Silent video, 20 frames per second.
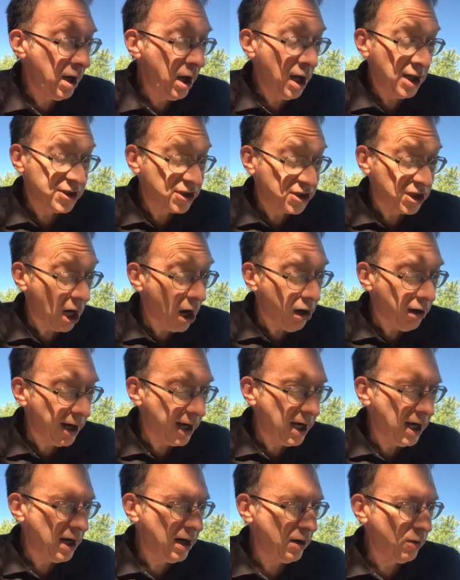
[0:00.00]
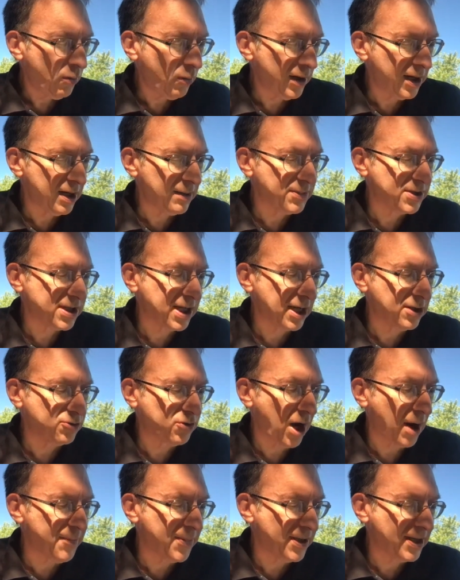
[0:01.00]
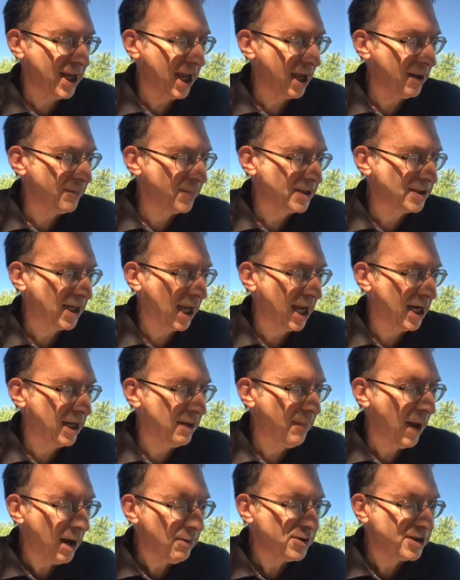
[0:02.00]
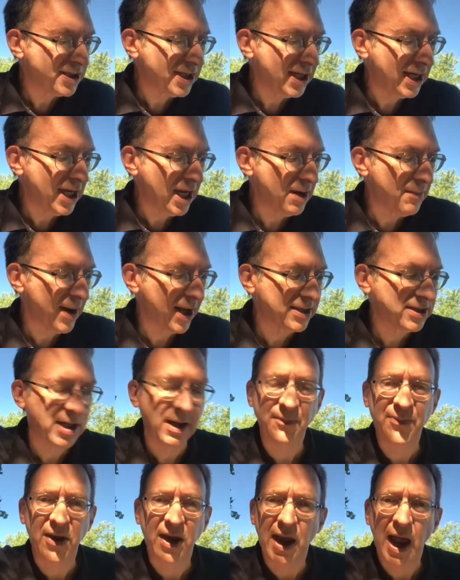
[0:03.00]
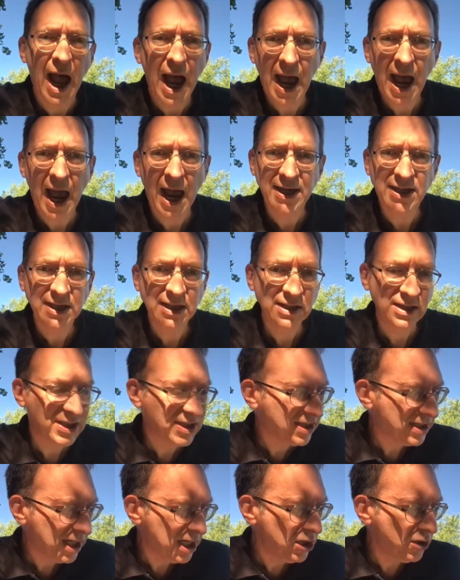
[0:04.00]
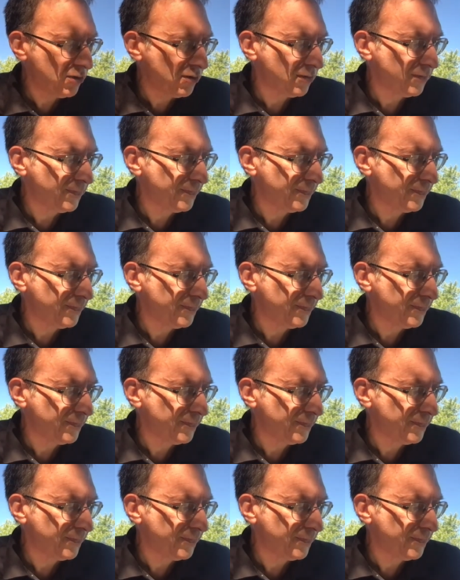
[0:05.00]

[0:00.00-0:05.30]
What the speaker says: "Sorry," William said, dropping down beside him. "I was thinking about something. I didn't see you."